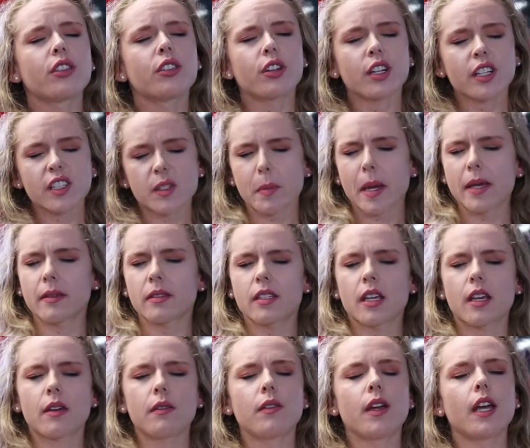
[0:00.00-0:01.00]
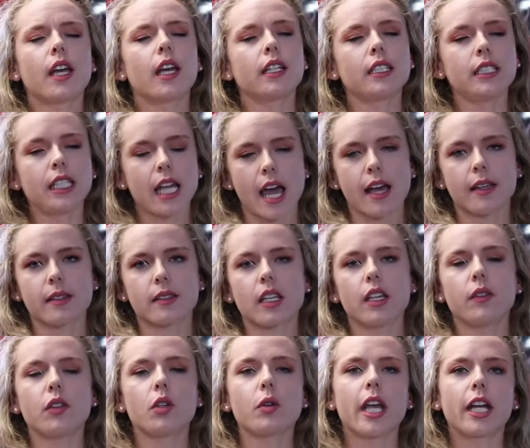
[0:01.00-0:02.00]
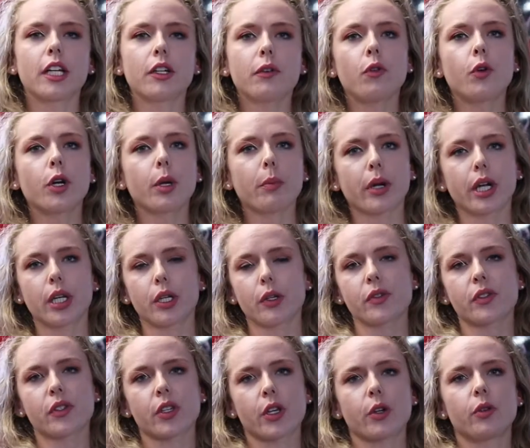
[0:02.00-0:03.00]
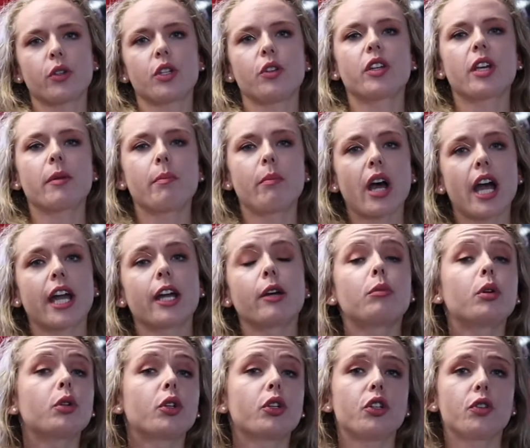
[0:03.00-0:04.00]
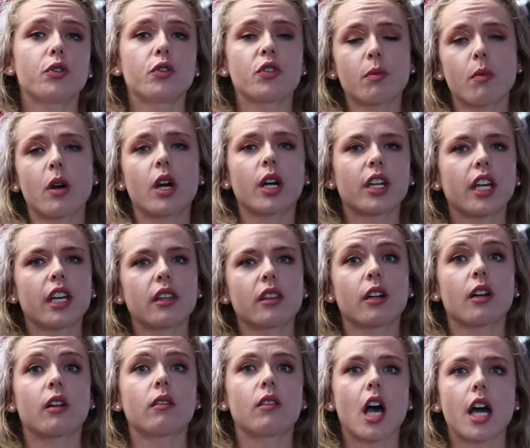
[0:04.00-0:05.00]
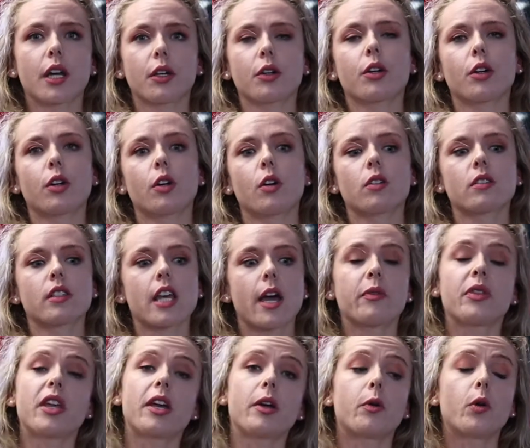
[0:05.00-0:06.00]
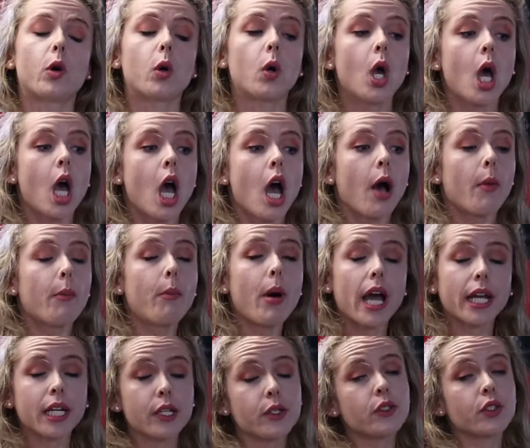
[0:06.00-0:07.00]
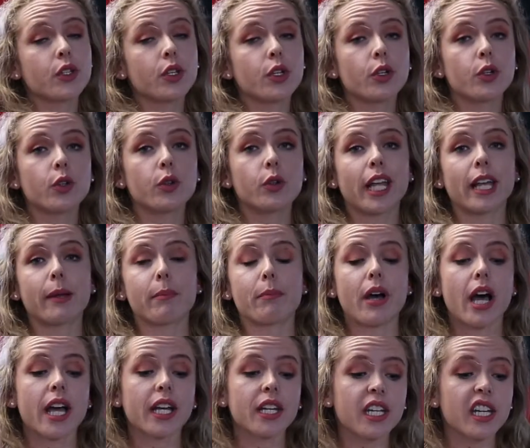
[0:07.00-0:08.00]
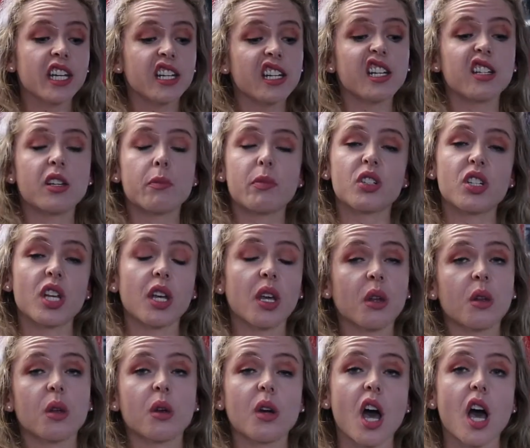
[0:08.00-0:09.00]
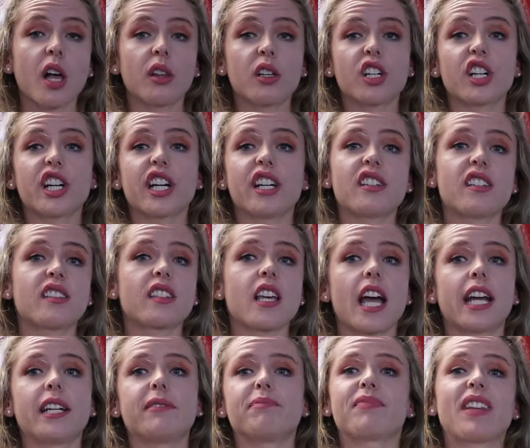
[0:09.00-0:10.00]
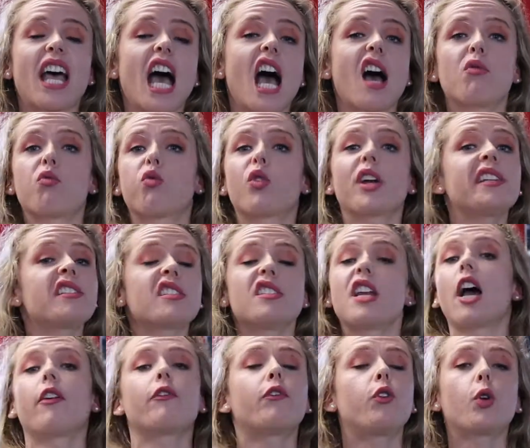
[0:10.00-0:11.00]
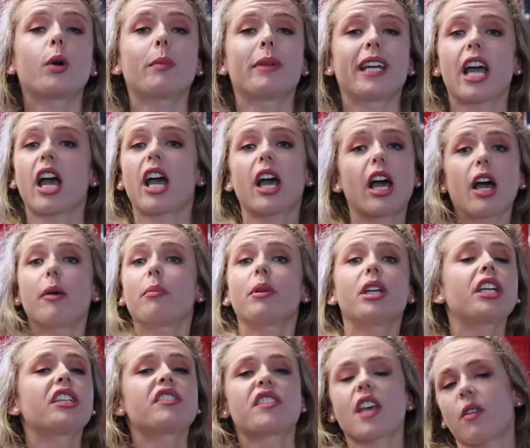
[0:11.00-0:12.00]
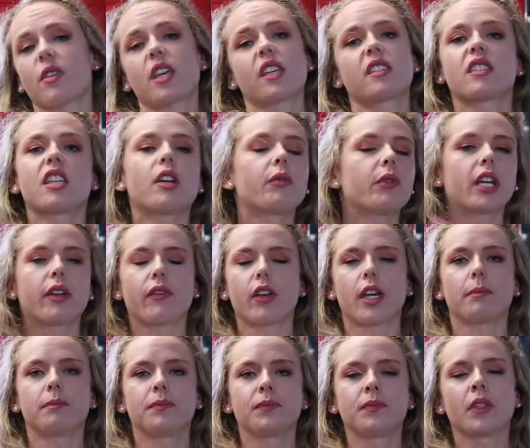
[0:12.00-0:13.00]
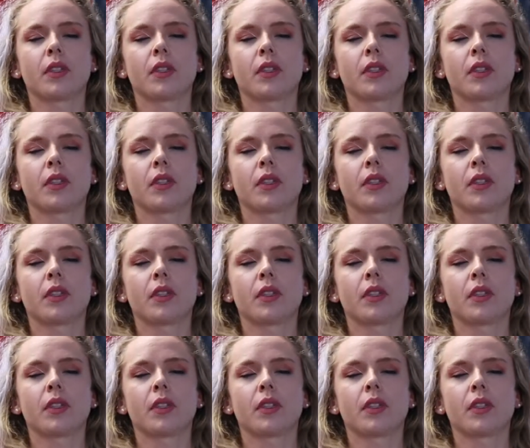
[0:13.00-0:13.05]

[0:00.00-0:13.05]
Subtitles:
They're expensive, yes. If you can't afford a brand new suit, you can buy them on a used market. There are a lot of girls that they will buy a suit and buy it in a particular color and decide, red's not for me. I'm gonna sell this, get rid of it.